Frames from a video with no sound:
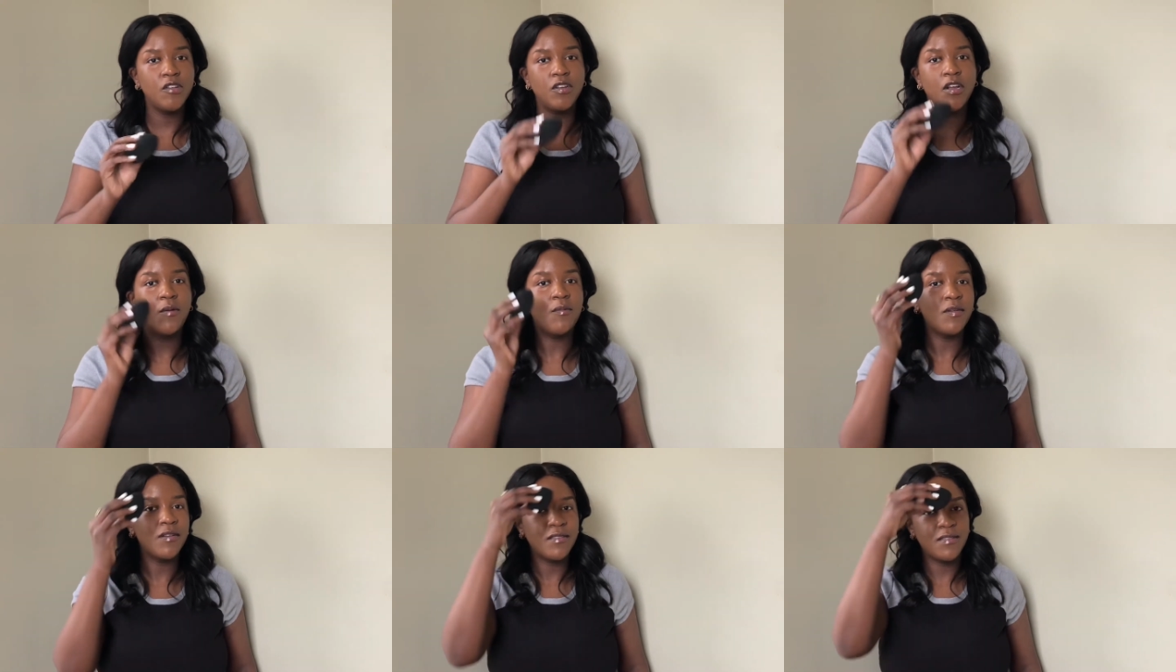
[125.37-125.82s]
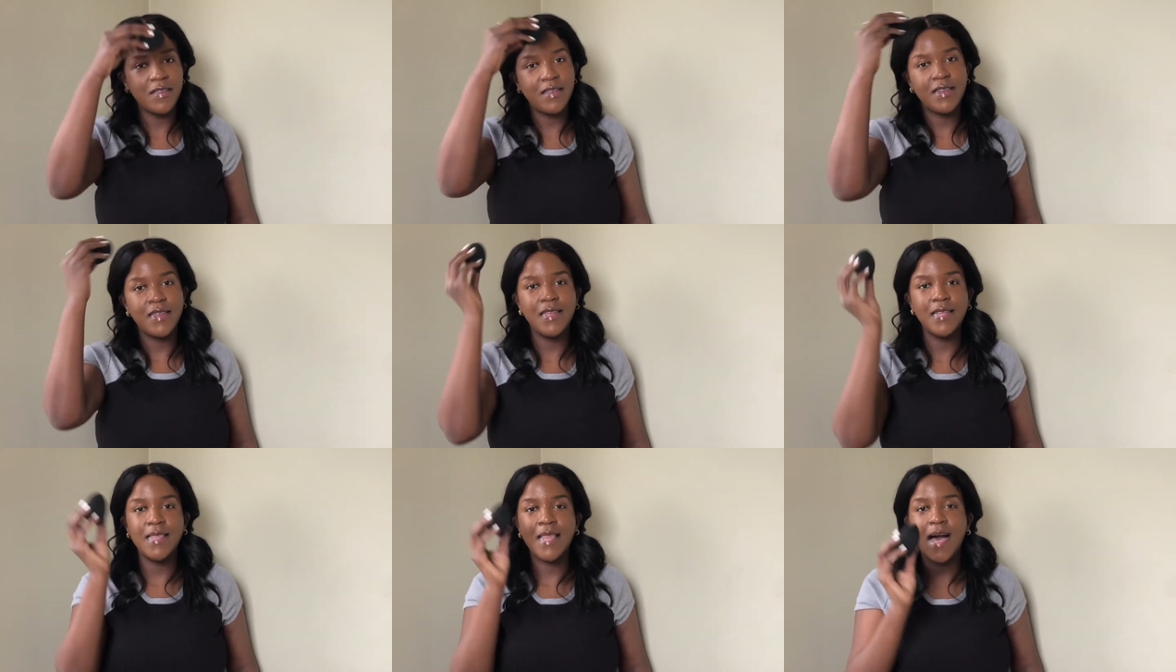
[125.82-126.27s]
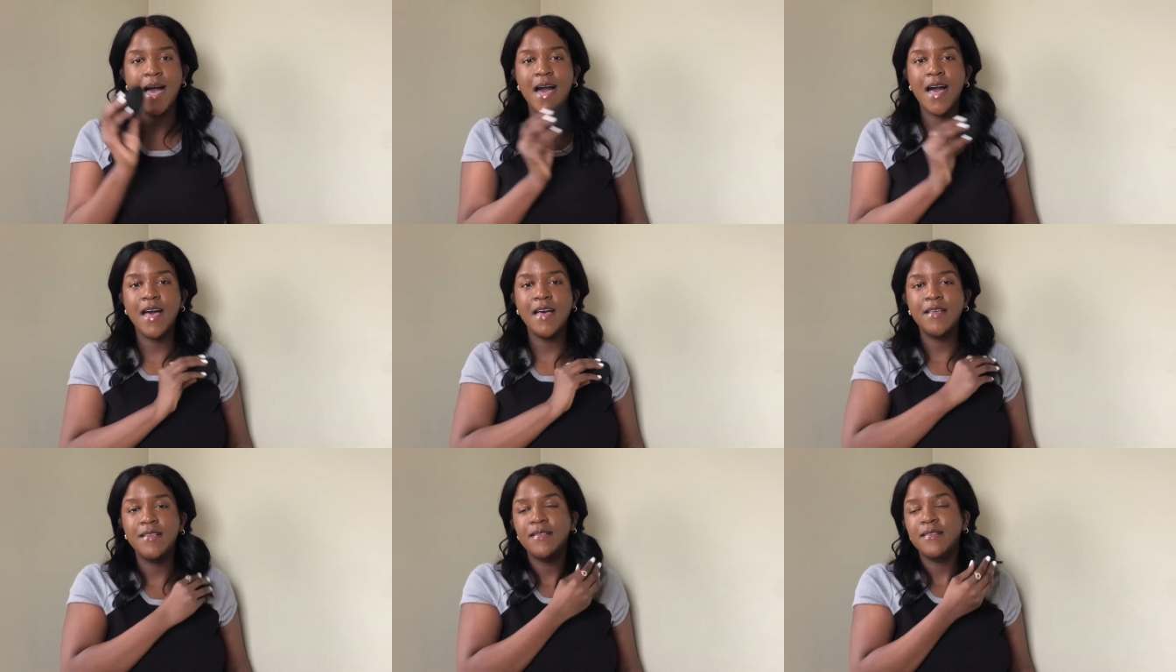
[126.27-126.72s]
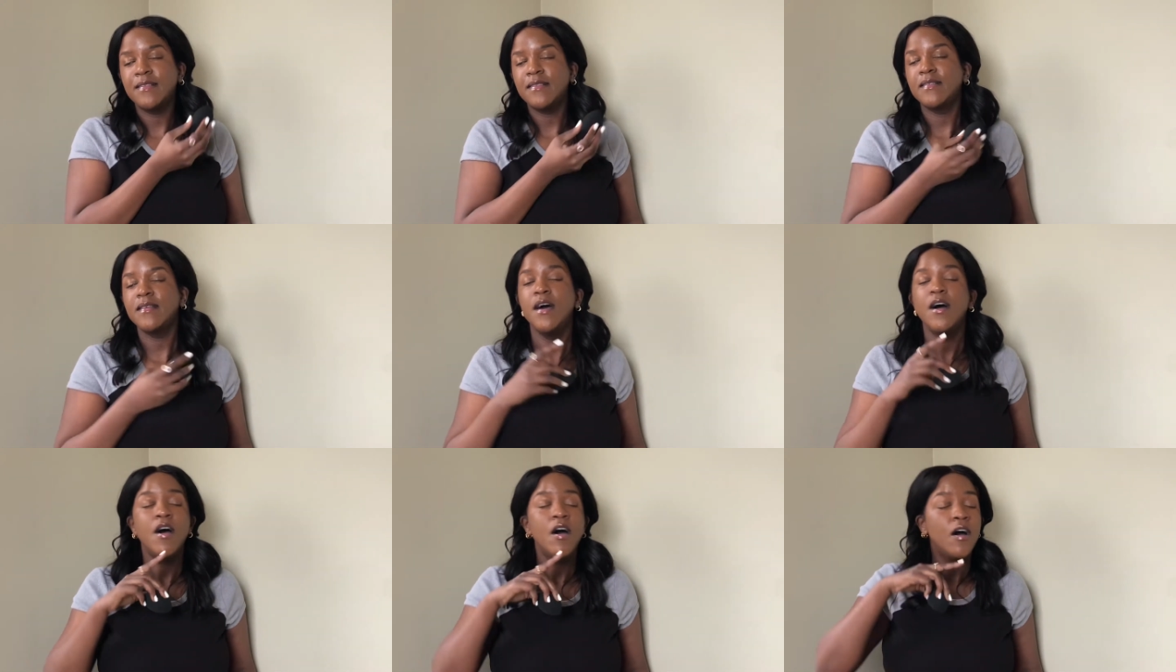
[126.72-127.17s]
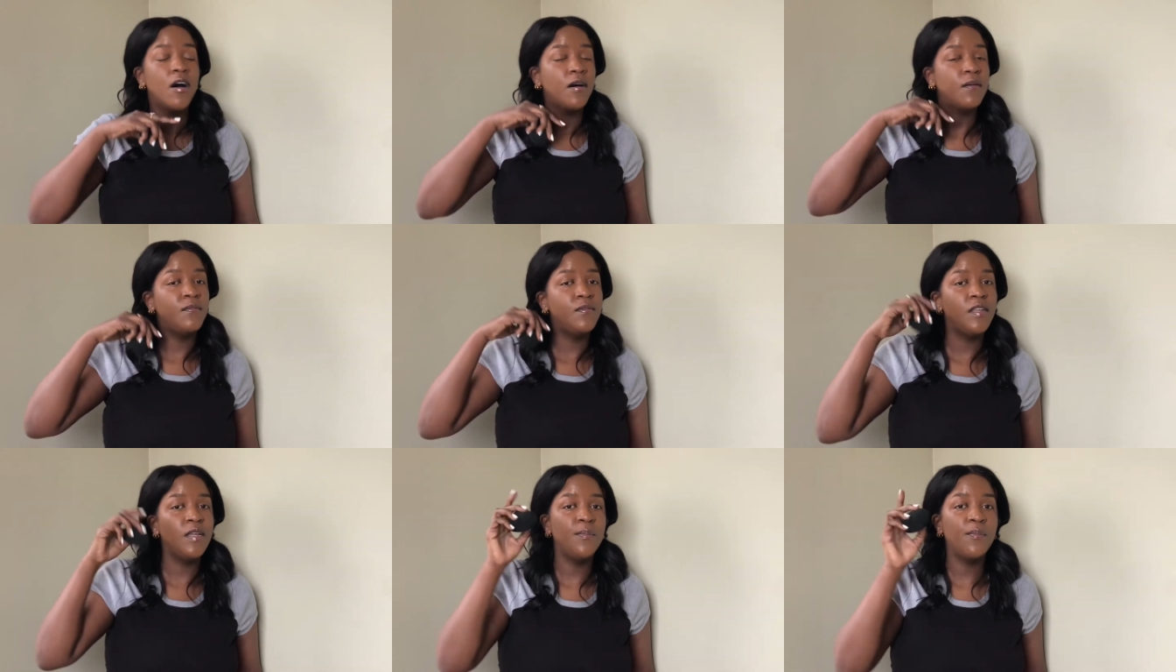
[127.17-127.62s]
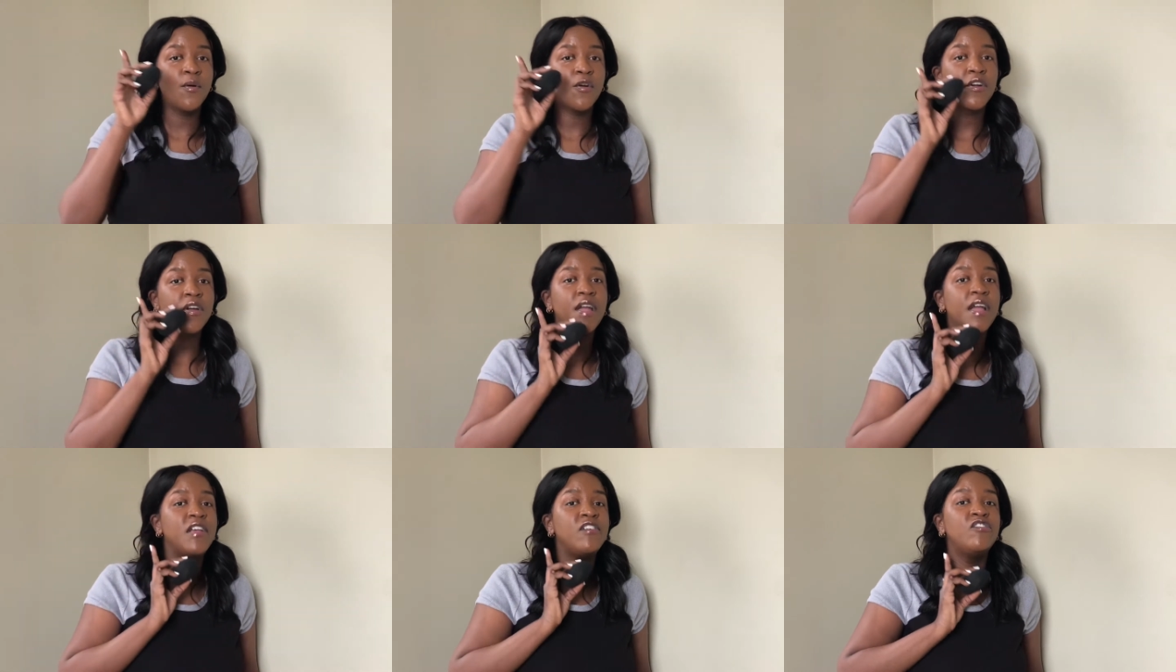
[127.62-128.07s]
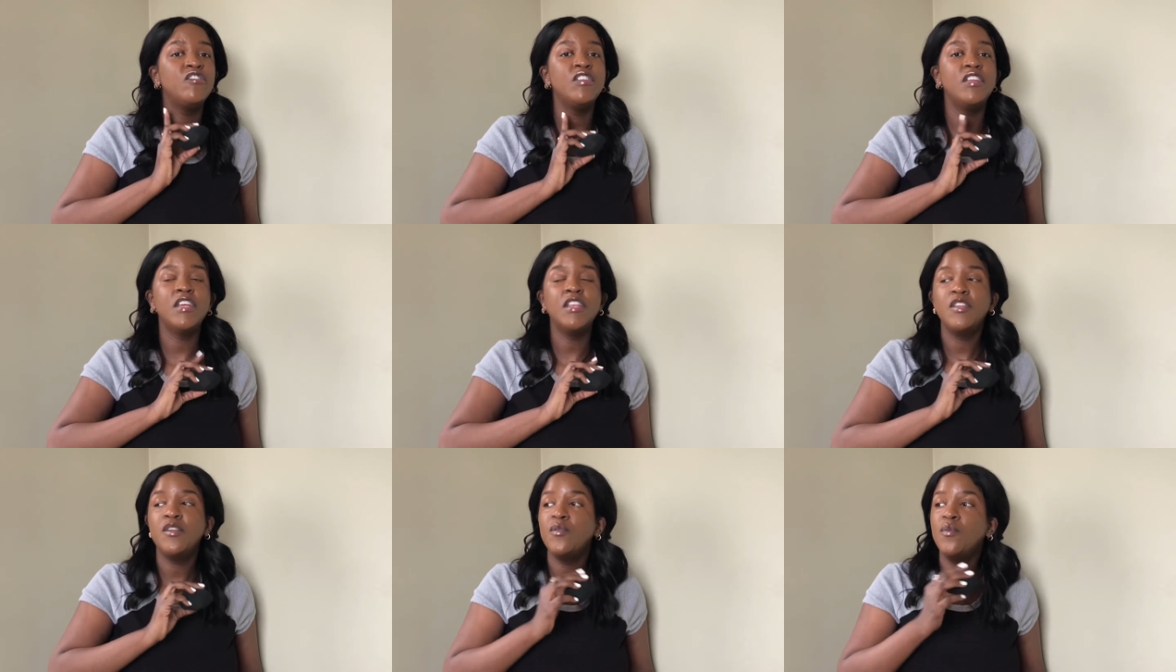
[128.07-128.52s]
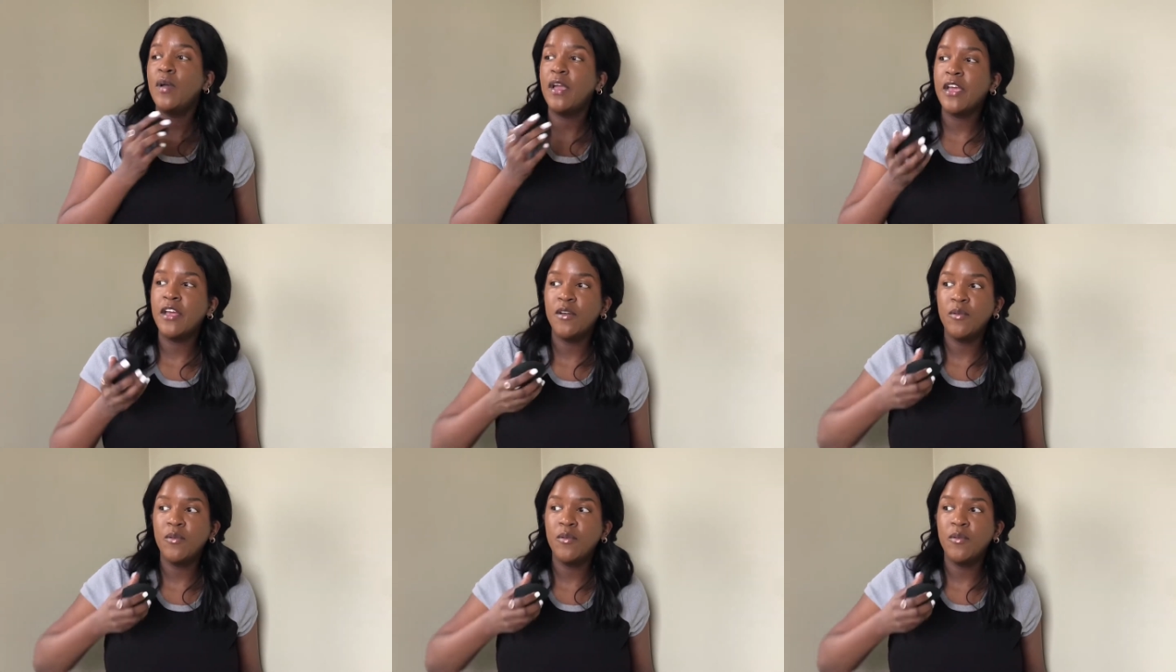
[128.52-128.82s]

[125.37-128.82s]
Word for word: don't want to see any lines of demarcation anywhere.